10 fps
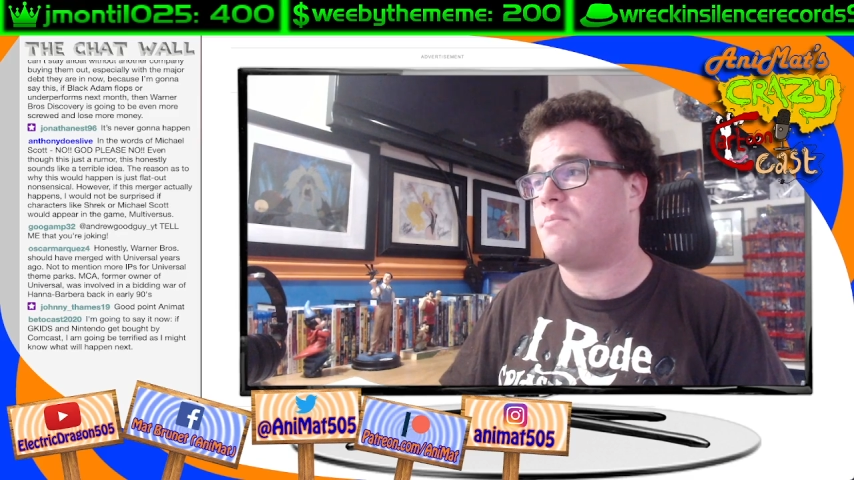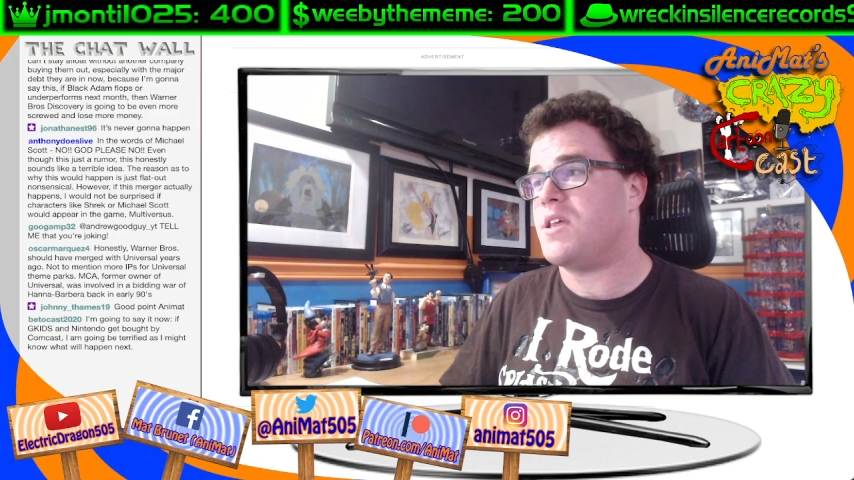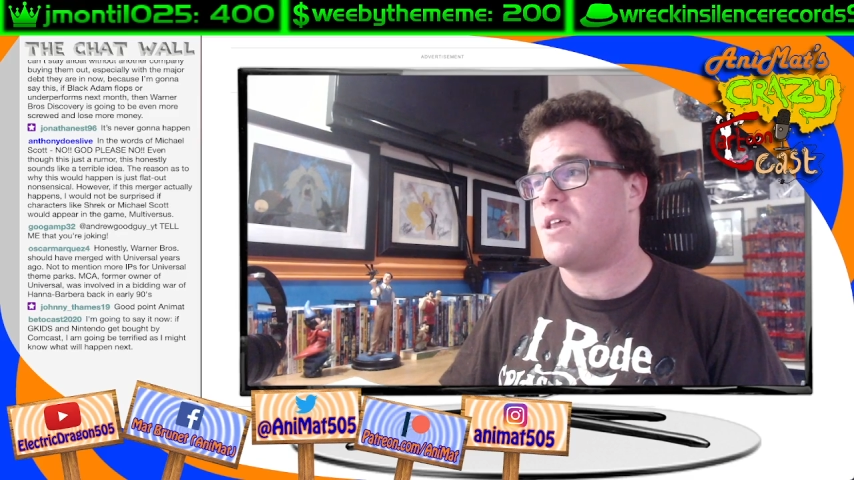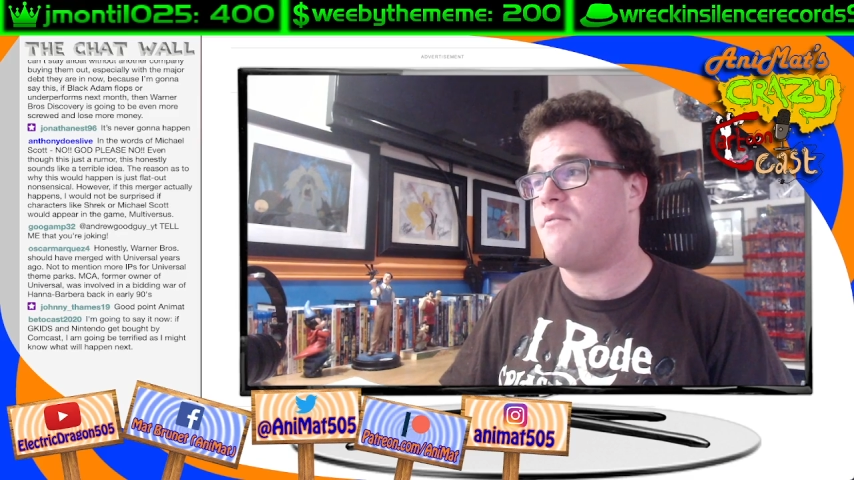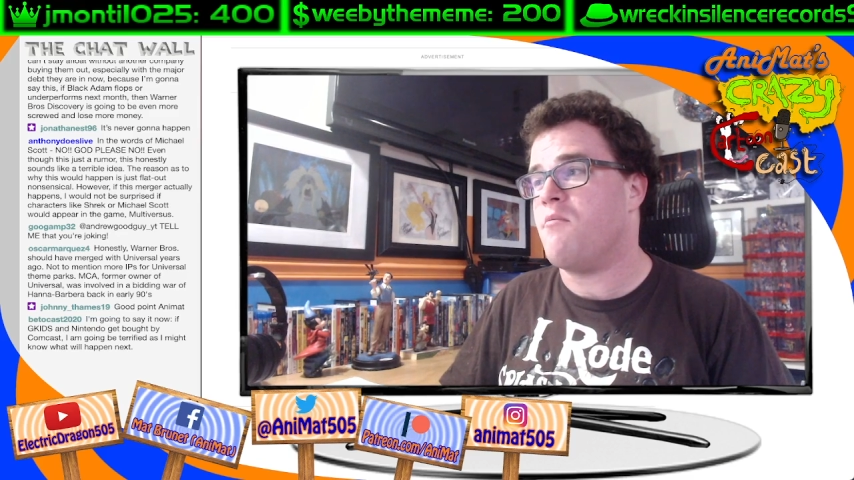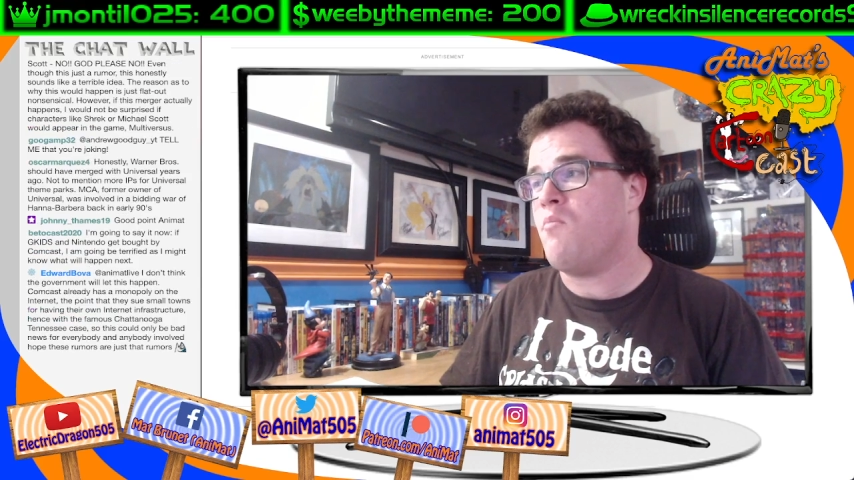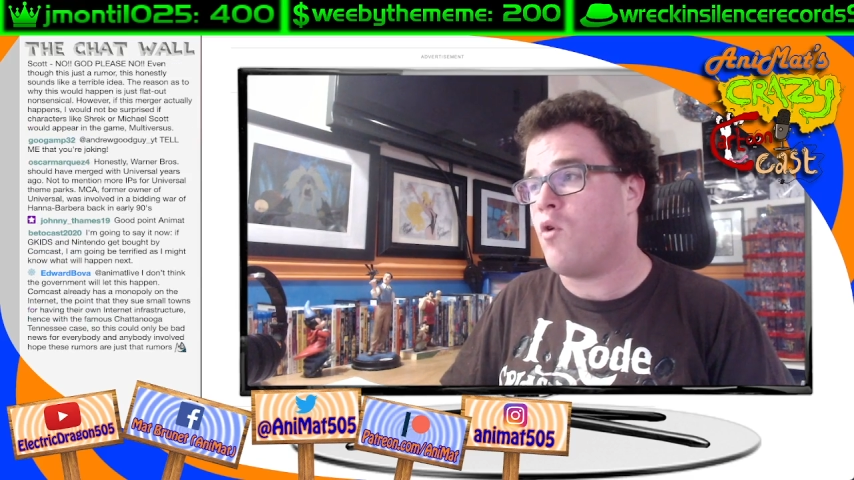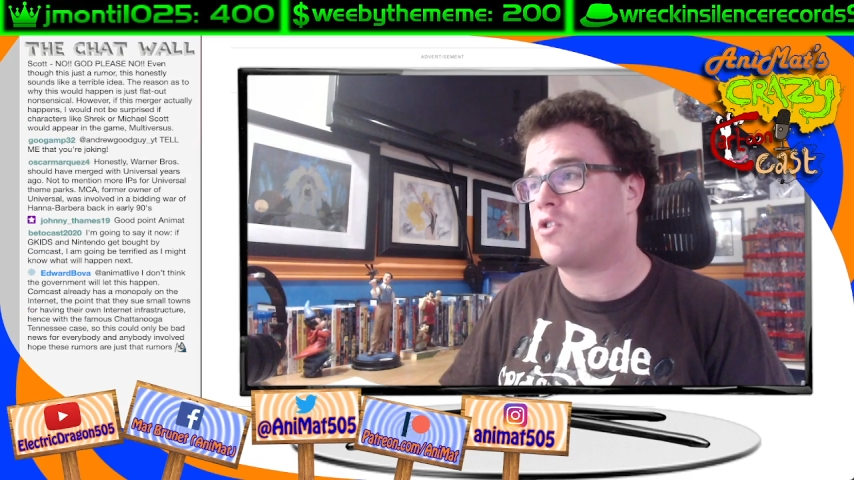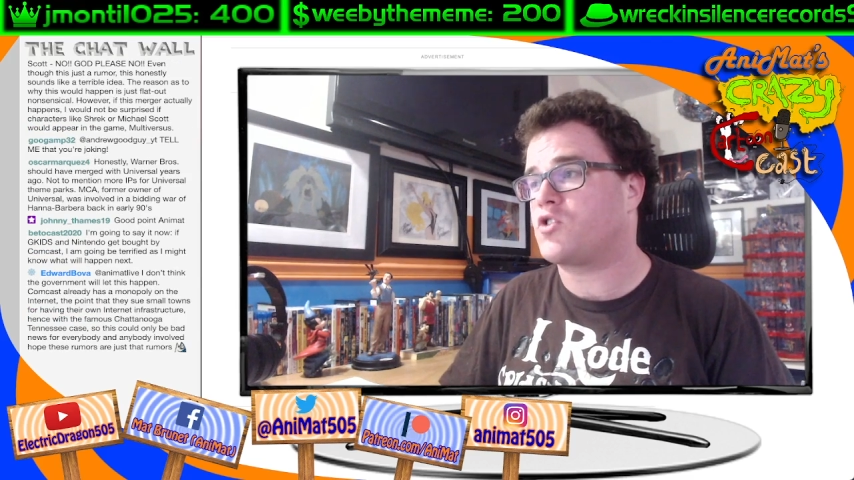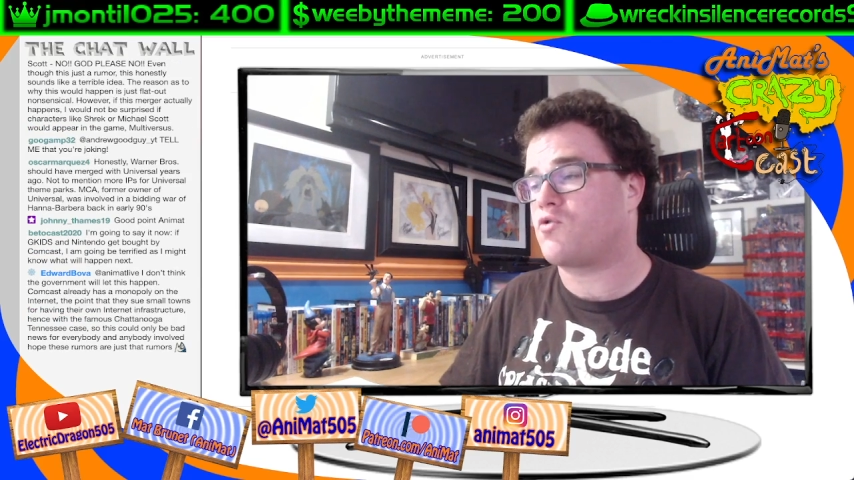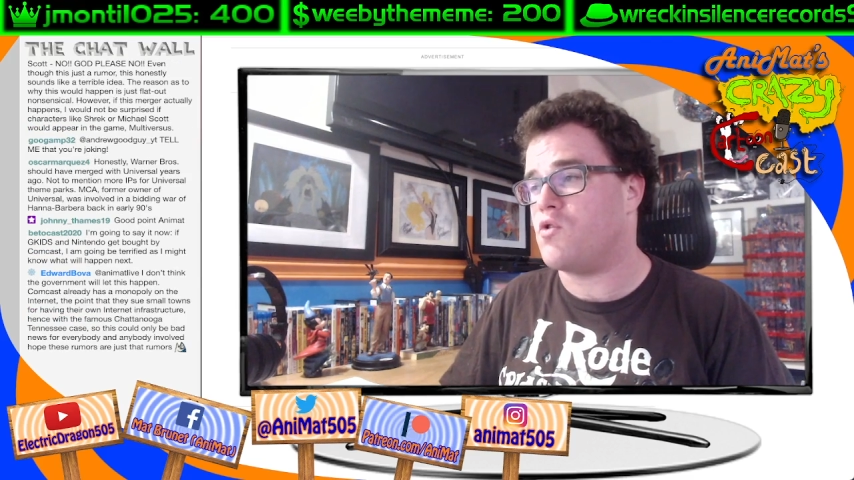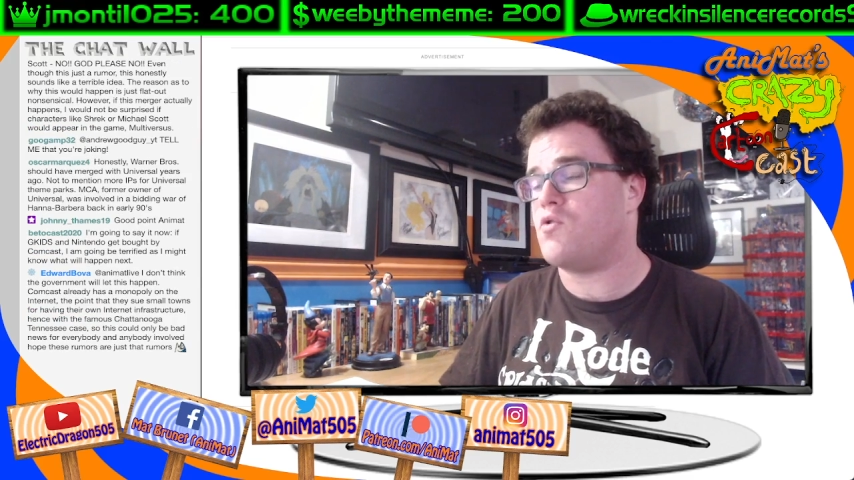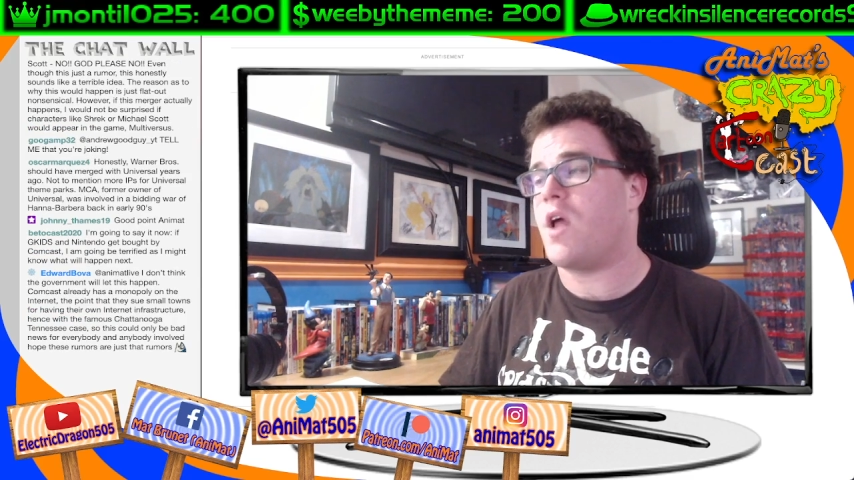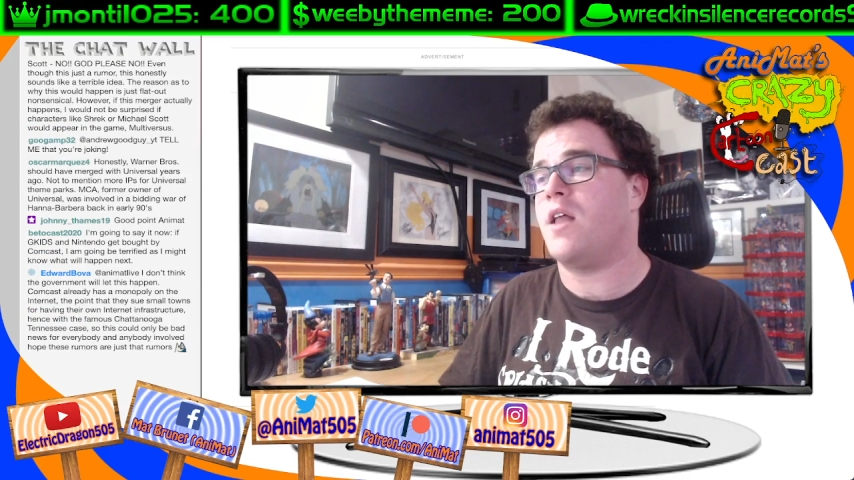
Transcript: to be even more screwed